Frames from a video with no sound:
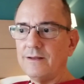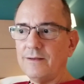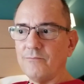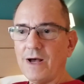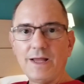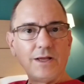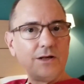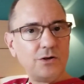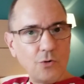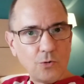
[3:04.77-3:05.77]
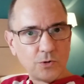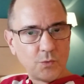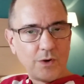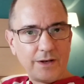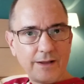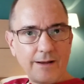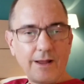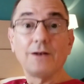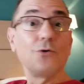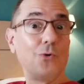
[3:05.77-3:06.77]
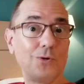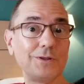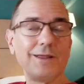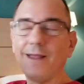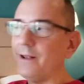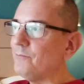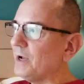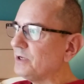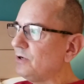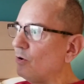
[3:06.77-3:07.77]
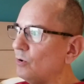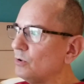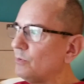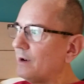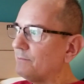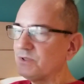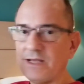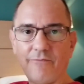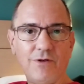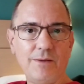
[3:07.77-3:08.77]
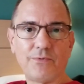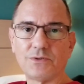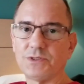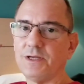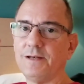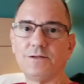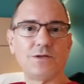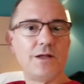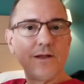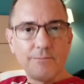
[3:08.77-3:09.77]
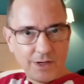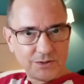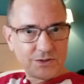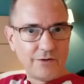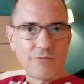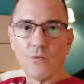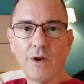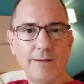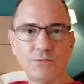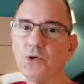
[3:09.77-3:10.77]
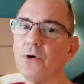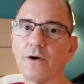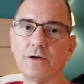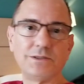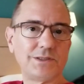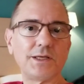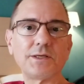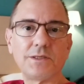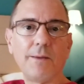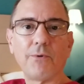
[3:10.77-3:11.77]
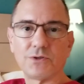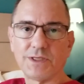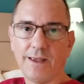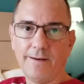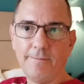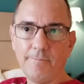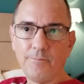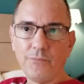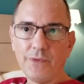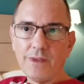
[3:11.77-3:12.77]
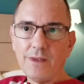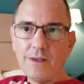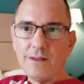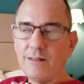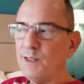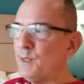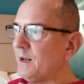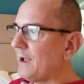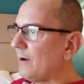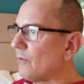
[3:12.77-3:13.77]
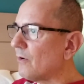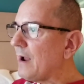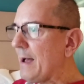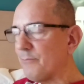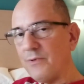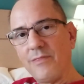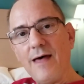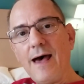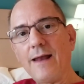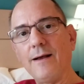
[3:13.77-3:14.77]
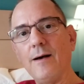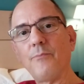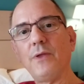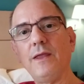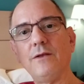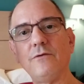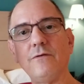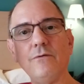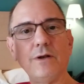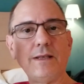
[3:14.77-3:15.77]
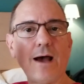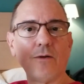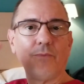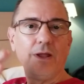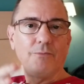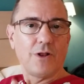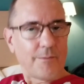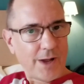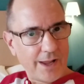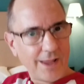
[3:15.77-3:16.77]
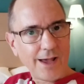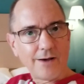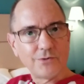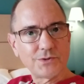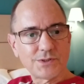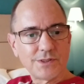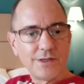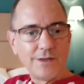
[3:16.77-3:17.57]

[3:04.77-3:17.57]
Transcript: my gold went up and gold and my gold went up 70%, my silver went up 260%. Then I wrapped that up into a down payment on my house,